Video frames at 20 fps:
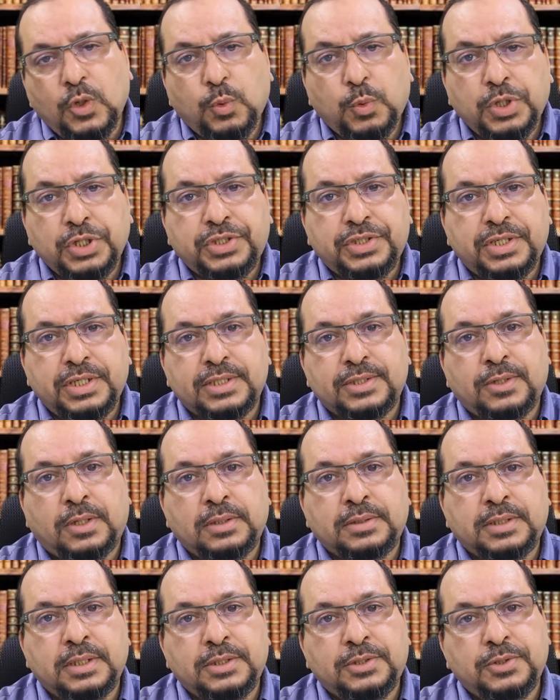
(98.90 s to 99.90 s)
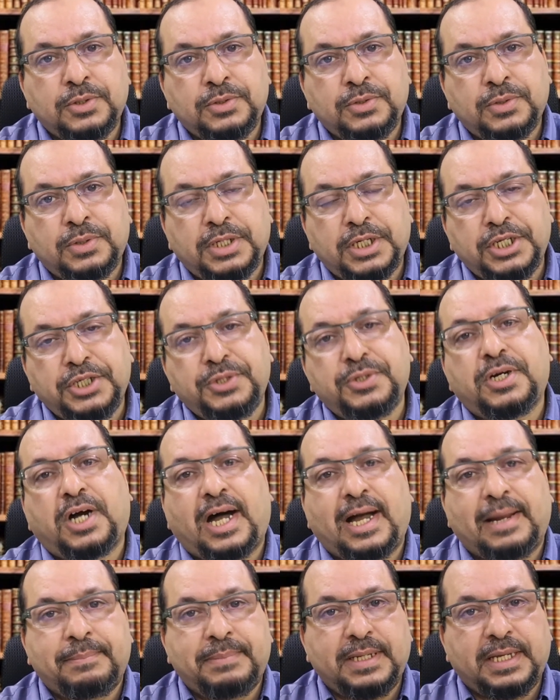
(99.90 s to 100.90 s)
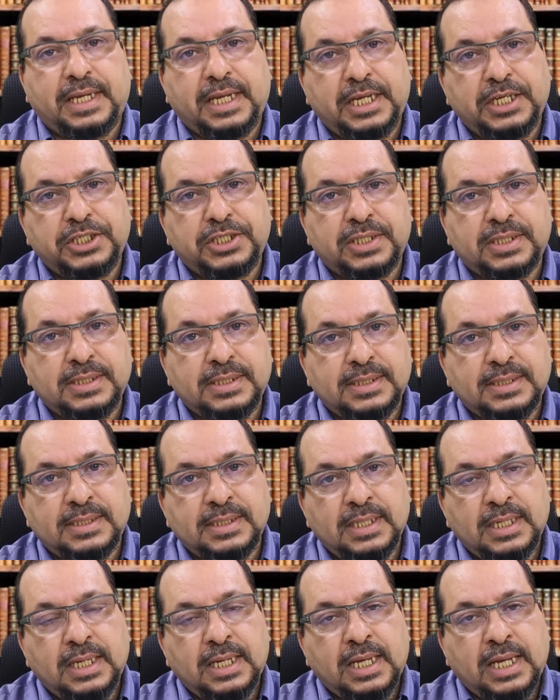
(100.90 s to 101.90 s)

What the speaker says: which resulted to do a new obligations,